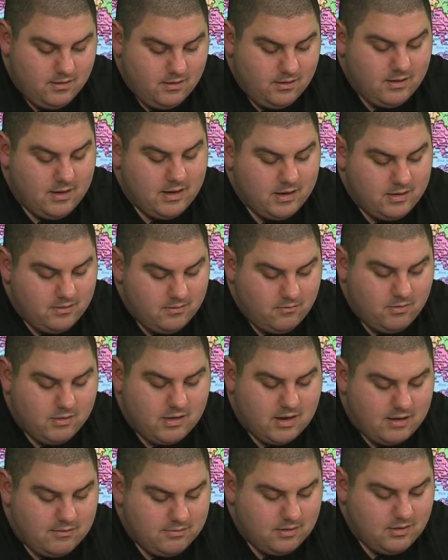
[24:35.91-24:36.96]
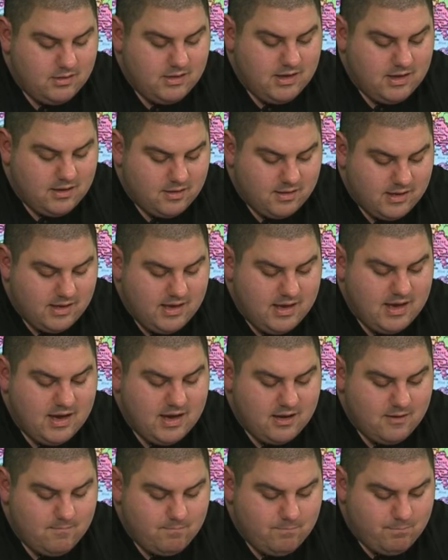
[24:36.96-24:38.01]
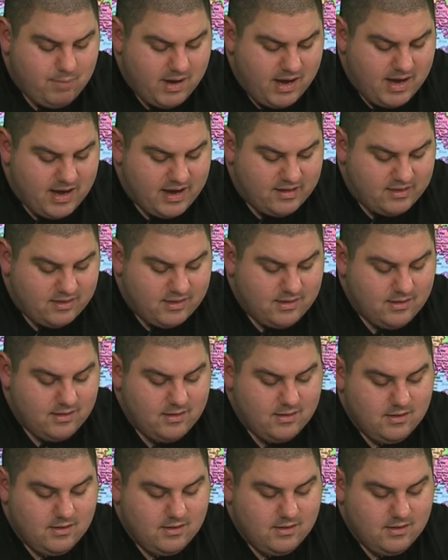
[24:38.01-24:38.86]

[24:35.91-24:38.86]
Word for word: and was often seen as a kid, but